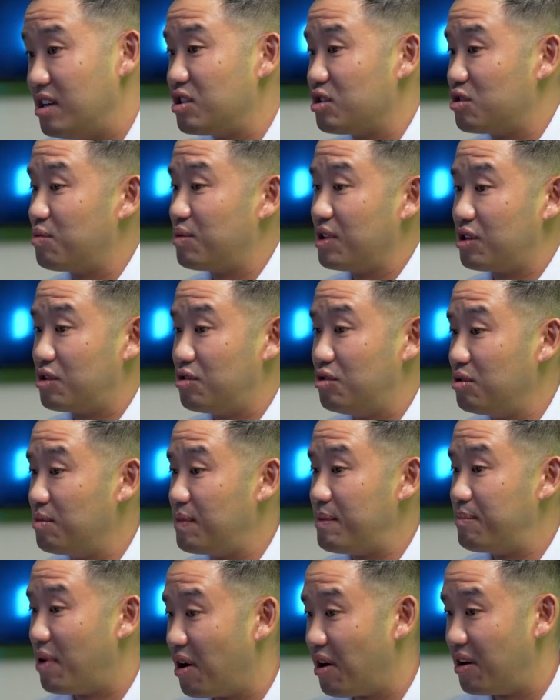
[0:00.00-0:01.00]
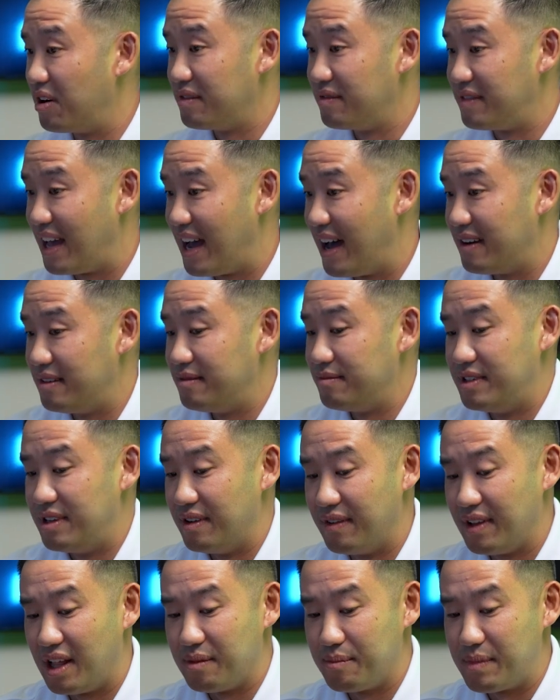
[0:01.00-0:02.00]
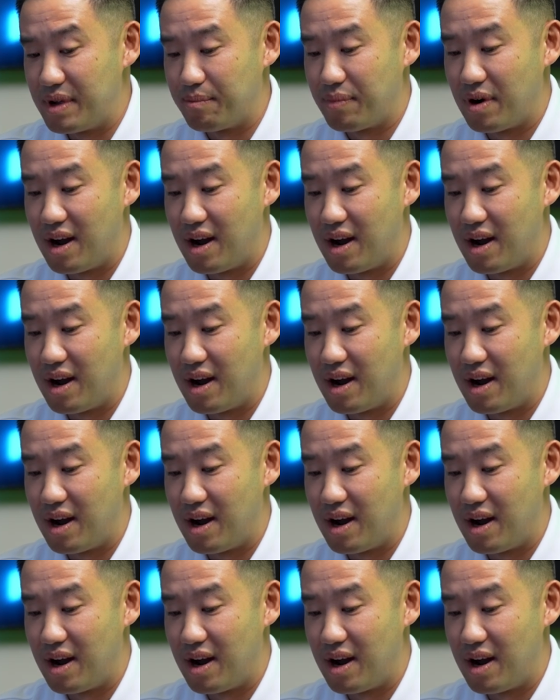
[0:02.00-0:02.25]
So it's really cool to be part of that development